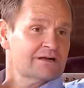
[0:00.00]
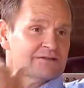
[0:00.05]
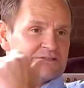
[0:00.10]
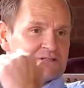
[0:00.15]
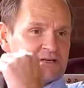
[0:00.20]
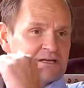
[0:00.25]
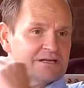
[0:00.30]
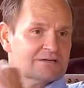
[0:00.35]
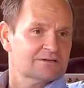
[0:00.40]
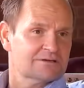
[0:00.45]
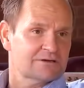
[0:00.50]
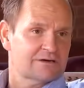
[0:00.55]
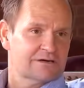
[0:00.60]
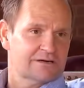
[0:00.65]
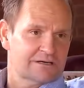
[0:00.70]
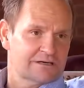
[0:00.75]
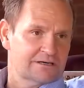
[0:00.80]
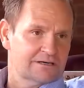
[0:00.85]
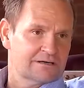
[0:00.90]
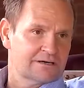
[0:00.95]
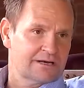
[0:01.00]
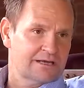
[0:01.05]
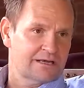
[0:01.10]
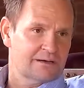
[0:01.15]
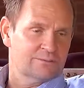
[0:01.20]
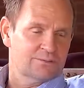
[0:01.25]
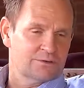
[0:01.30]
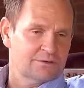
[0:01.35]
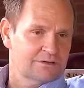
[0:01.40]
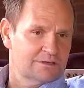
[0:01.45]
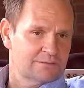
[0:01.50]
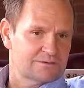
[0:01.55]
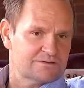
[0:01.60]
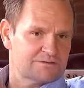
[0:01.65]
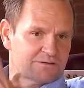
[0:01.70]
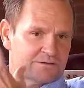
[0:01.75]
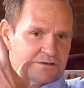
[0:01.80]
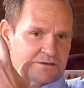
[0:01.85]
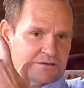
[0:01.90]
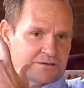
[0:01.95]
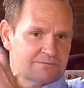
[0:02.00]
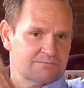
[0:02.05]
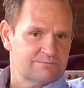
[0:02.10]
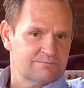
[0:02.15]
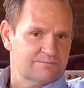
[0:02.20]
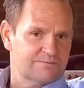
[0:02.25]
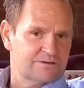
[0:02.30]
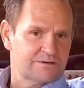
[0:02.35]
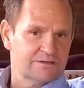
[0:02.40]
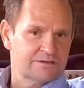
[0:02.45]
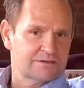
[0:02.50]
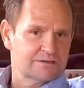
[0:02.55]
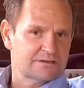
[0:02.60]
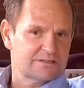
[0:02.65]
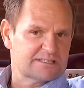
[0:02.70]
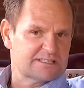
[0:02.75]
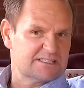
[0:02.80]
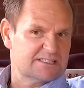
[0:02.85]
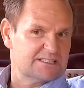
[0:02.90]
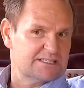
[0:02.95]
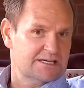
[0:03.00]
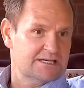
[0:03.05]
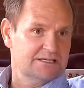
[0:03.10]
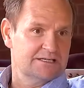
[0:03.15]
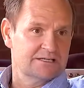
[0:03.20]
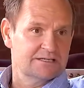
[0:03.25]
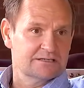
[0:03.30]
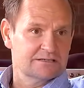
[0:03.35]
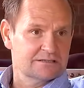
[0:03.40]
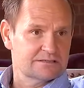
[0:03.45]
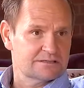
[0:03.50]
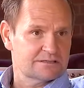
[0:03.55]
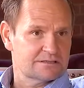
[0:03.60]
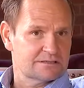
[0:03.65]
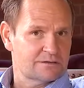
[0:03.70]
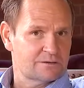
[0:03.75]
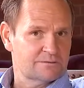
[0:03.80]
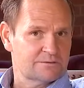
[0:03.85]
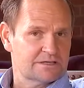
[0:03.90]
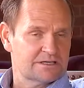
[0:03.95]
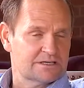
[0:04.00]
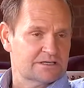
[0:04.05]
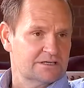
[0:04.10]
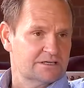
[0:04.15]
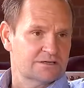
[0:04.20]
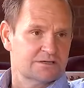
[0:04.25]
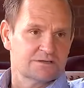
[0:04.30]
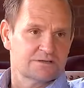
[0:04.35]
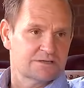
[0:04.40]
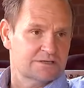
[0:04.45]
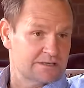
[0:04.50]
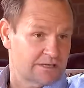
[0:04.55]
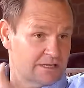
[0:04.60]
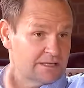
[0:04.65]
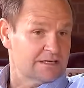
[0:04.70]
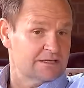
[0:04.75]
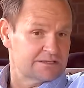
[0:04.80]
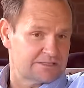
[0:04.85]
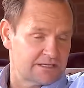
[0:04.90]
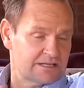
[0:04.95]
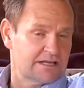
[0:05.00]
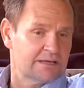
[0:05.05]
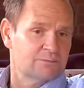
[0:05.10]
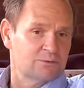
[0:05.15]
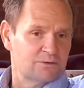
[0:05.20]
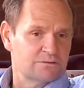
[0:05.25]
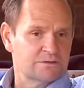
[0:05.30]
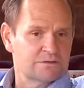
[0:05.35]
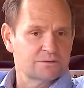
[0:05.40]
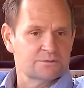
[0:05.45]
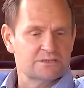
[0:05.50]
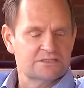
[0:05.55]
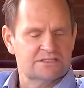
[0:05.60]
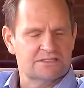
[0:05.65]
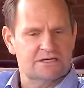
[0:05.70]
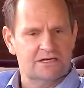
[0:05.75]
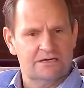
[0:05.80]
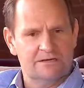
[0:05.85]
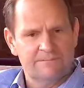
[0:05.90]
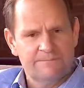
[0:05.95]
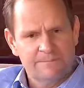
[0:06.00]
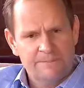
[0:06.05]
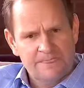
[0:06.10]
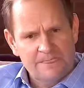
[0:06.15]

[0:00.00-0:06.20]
I was in the National Guard out here at Camp Williams for 10 years, over 10 years, until I moved to Louisiana.